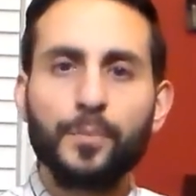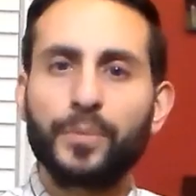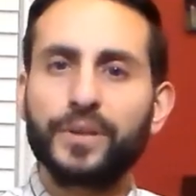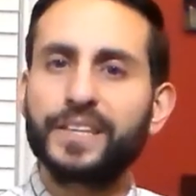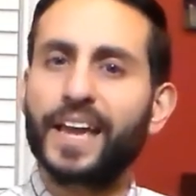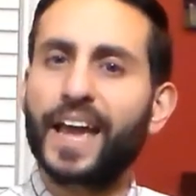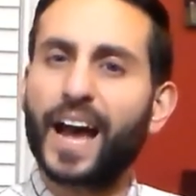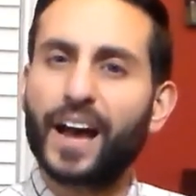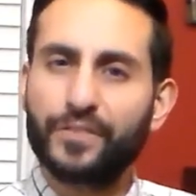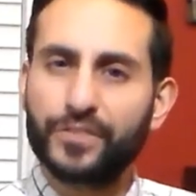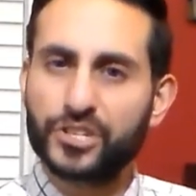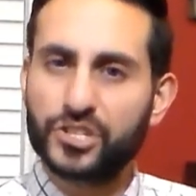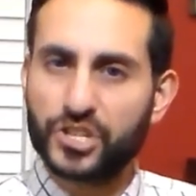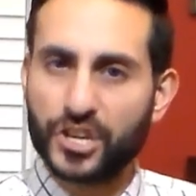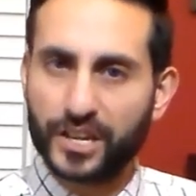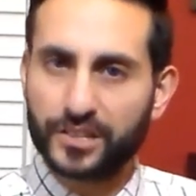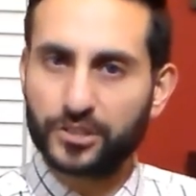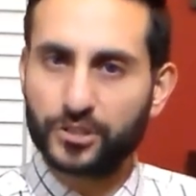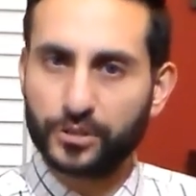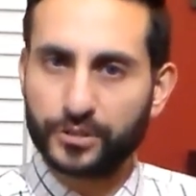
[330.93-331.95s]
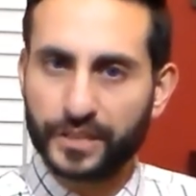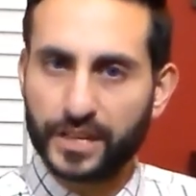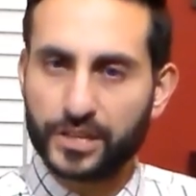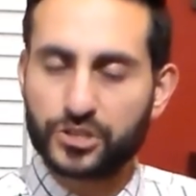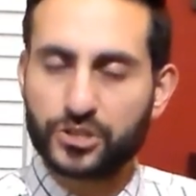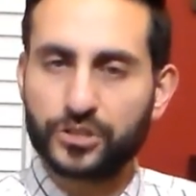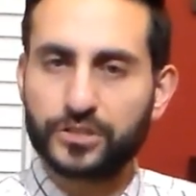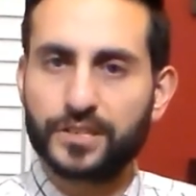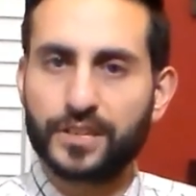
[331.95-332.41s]
but they have a gentle
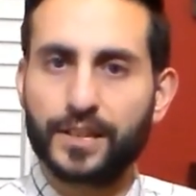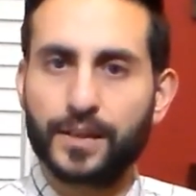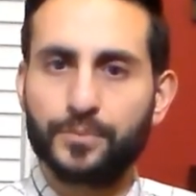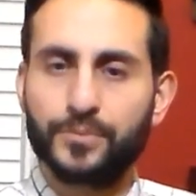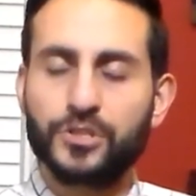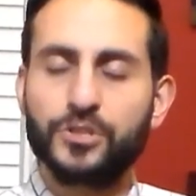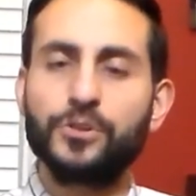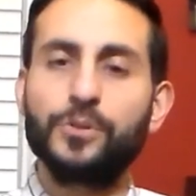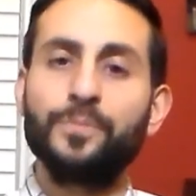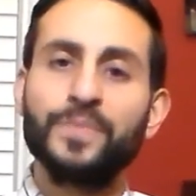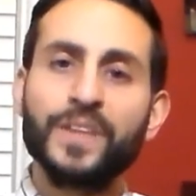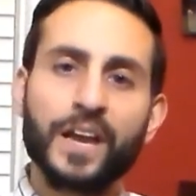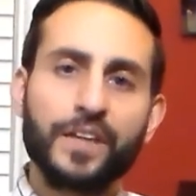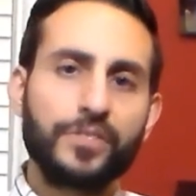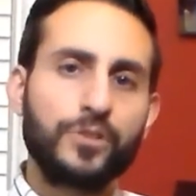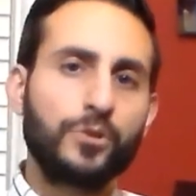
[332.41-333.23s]
nature to them too.